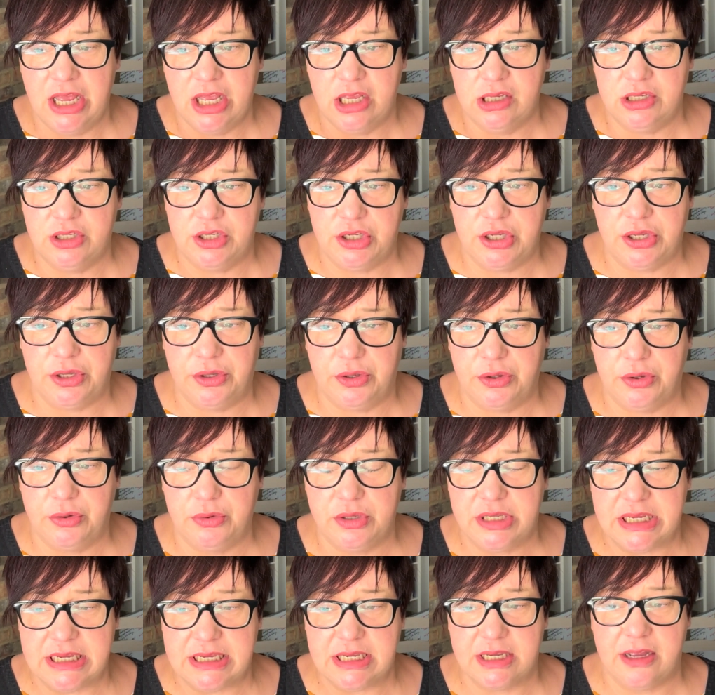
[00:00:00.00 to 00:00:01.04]
to
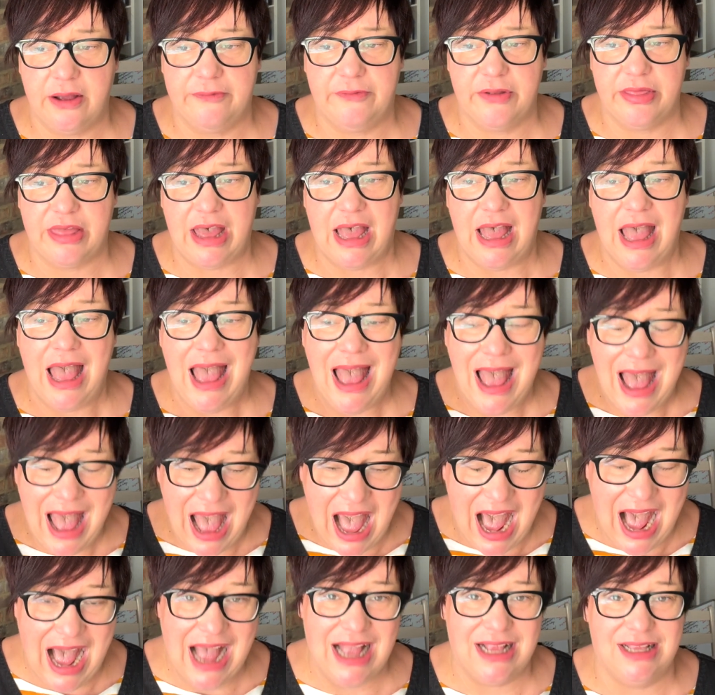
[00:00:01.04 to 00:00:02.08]
discover that,
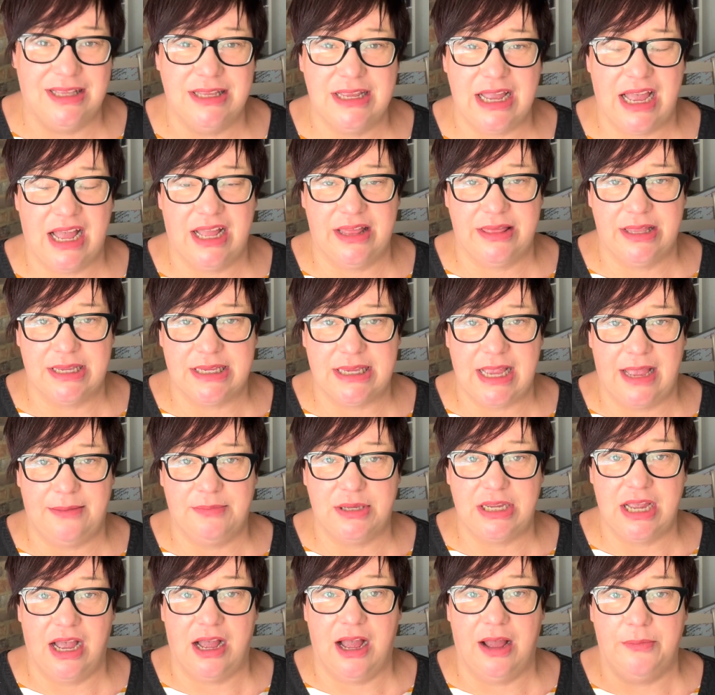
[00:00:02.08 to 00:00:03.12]
and at the same
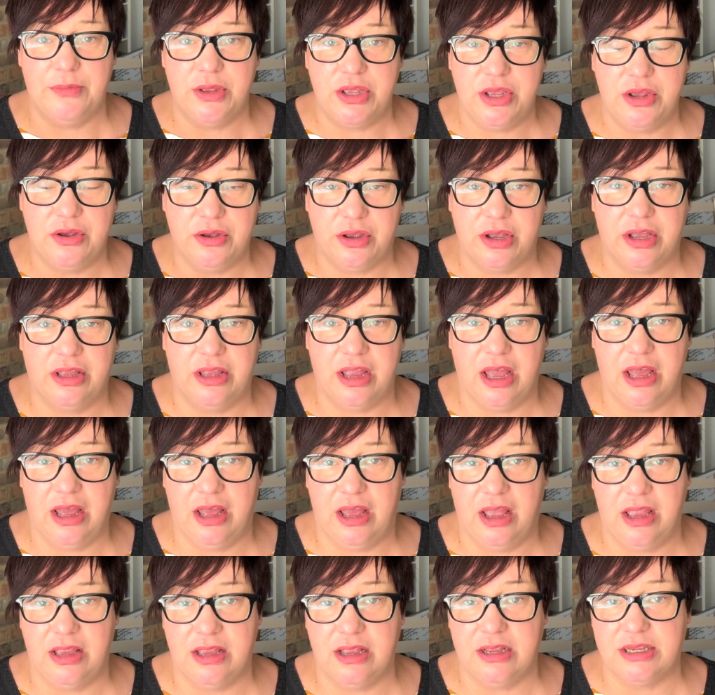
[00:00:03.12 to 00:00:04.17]
time, you can
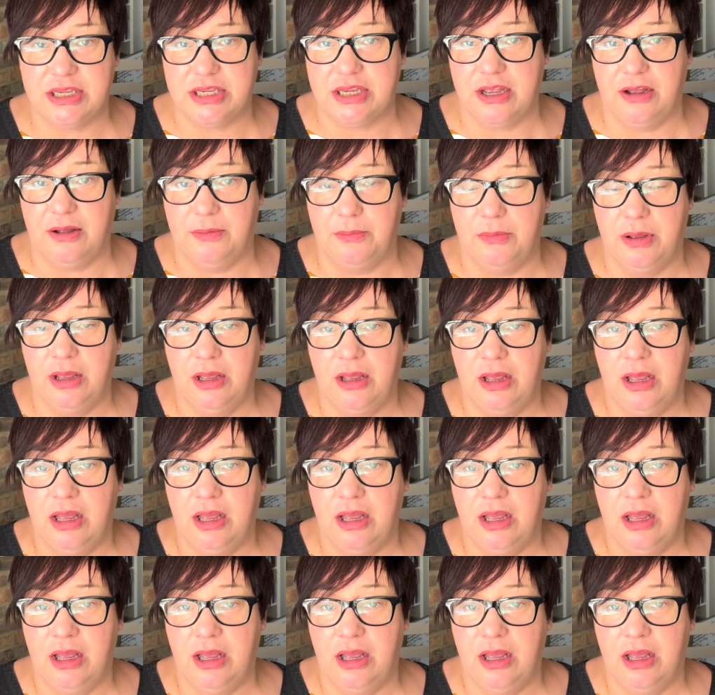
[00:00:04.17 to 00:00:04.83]
earn some